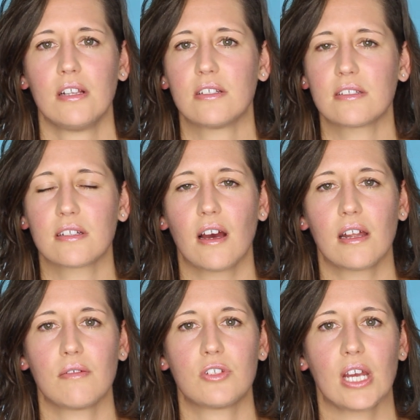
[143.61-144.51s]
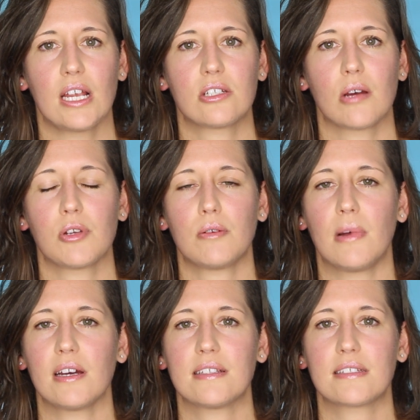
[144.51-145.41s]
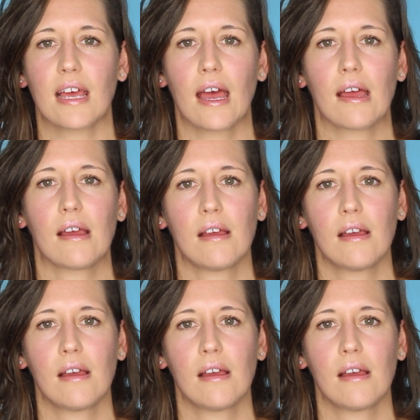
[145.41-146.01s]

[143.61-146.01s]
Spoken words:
just to kind of change up your mindset.